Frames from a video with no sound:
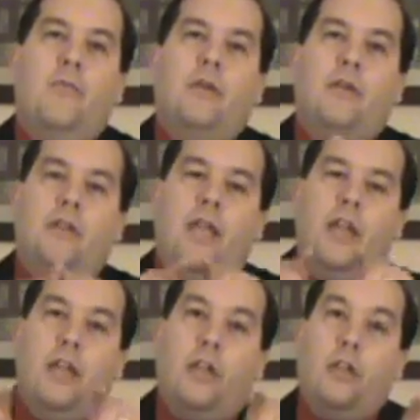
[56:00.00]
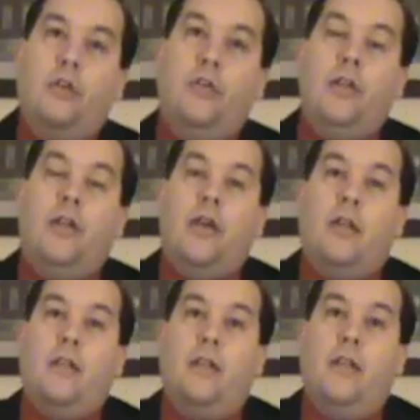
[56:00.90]
It, was, it included
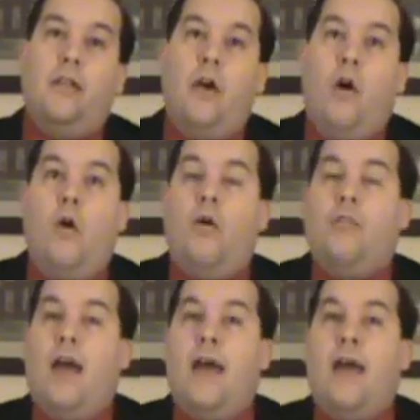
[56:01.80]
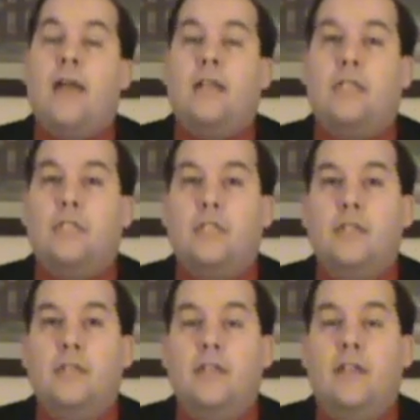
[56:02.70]
uh, all the acts.
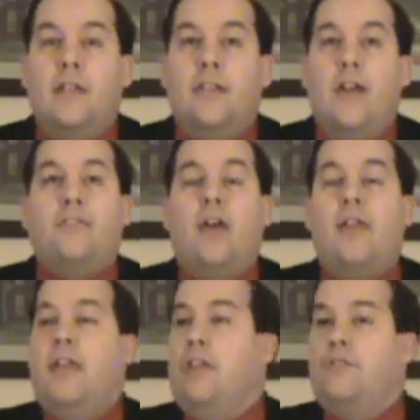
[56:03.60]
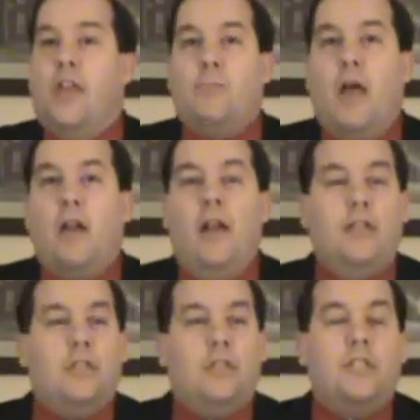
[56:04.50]
That's how he can say, By
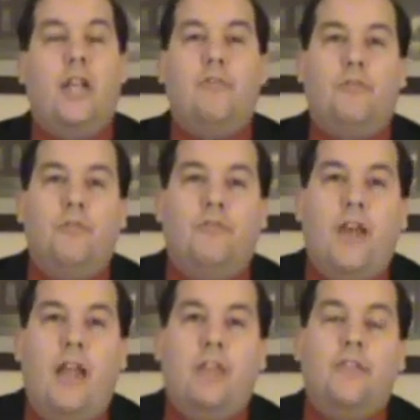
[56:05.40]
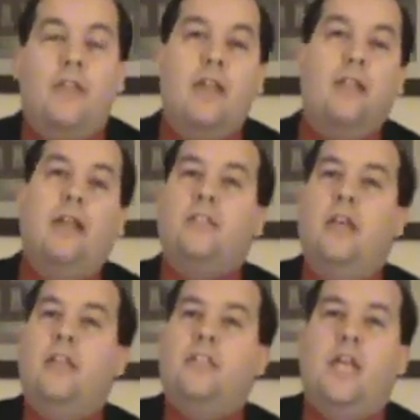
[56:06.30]
grace you're saved through faith. That's
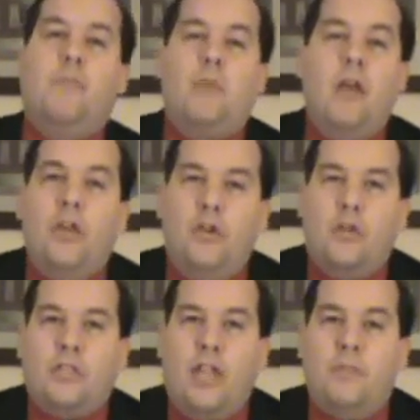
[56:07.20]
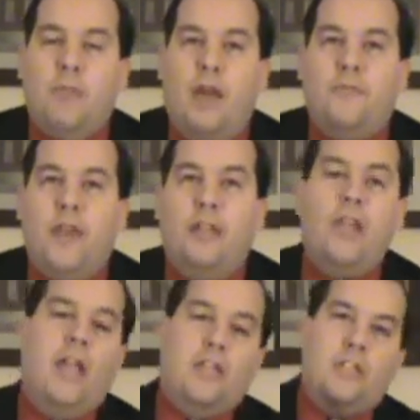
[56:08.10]
how you can say you're saved by
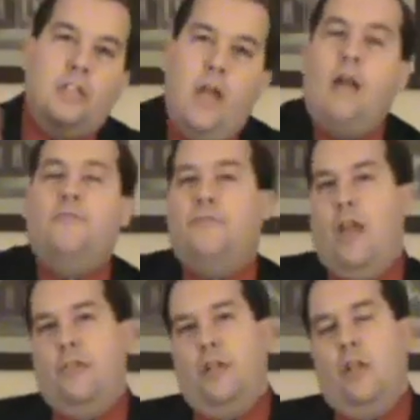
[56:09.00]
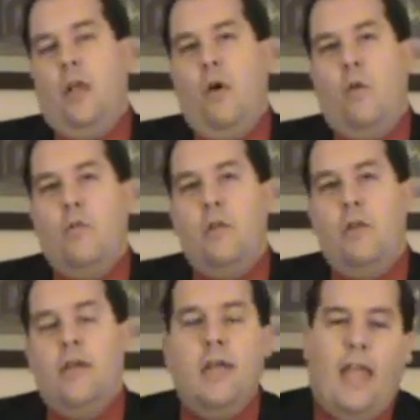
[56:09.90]
faith. It's not faith alone.
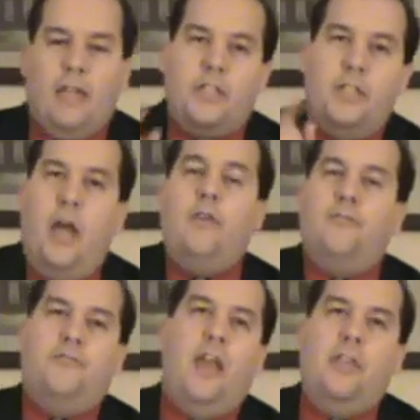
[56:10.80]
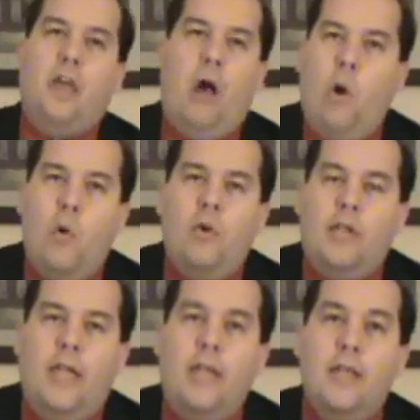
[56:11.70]
It's not faith
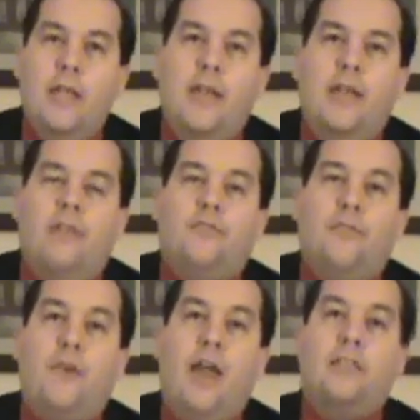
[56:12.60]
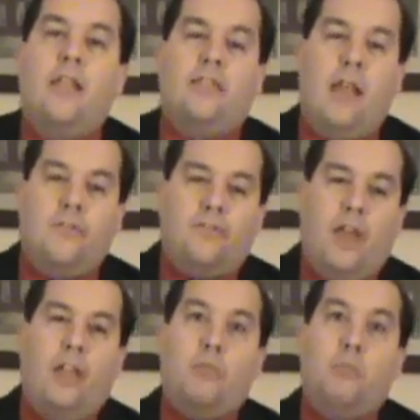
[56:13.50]
only. It's the fact that that
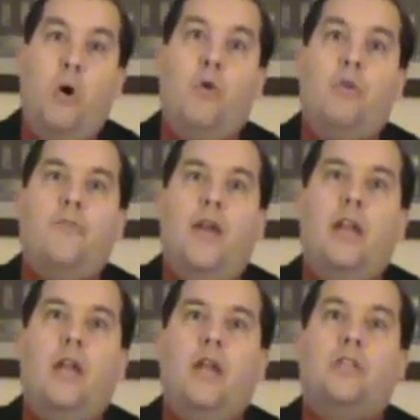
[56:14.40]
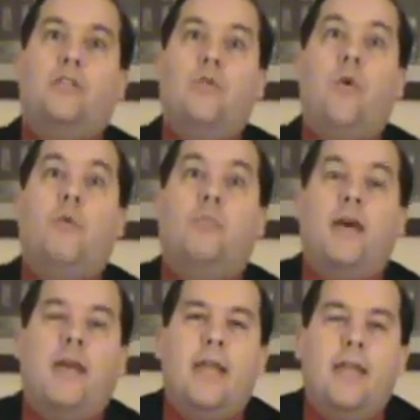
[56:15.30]
faith motivated us to
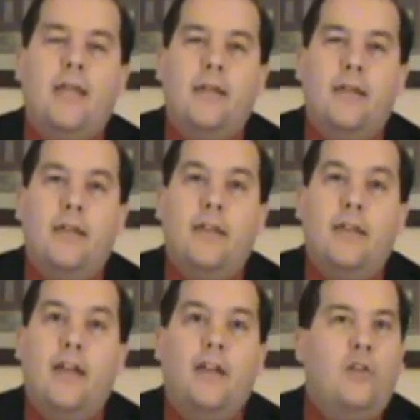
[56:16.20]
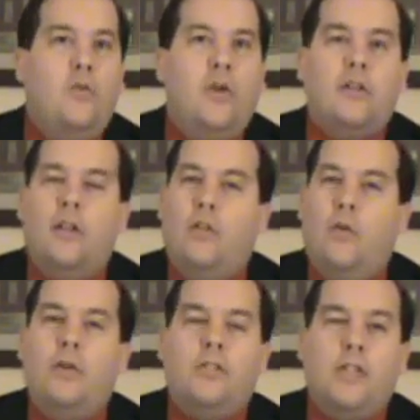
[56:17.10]
obey and do what the
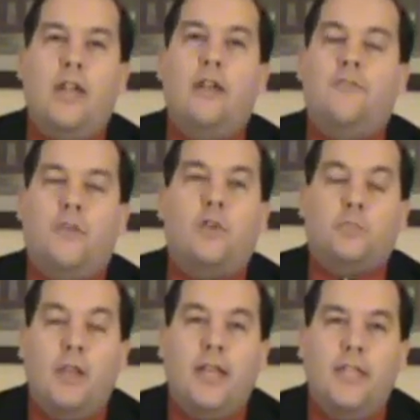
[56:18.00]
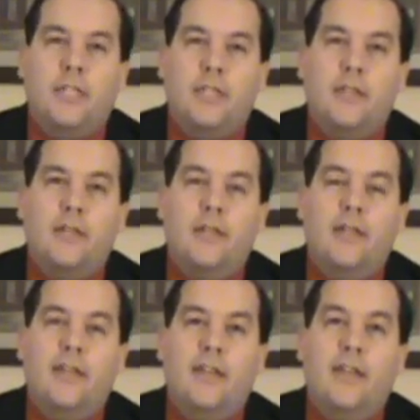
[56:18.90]
Lord said in the first place.
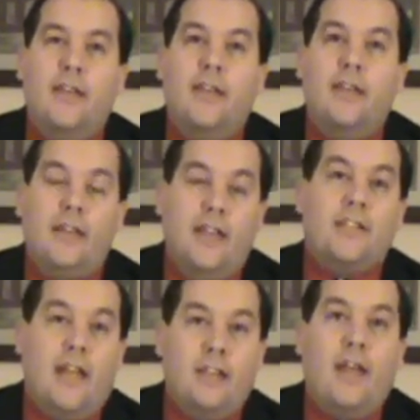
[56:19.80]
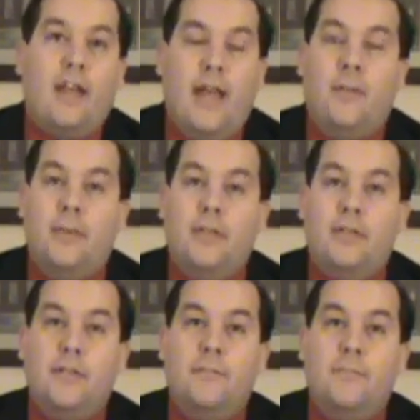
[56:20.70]
And that's how that
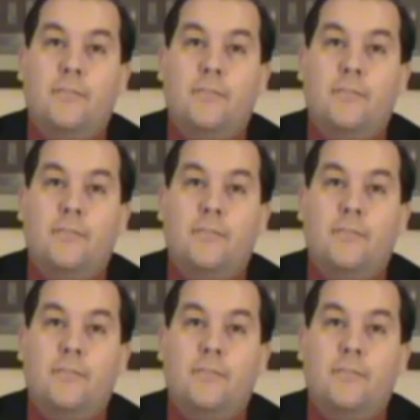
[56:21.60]
happens.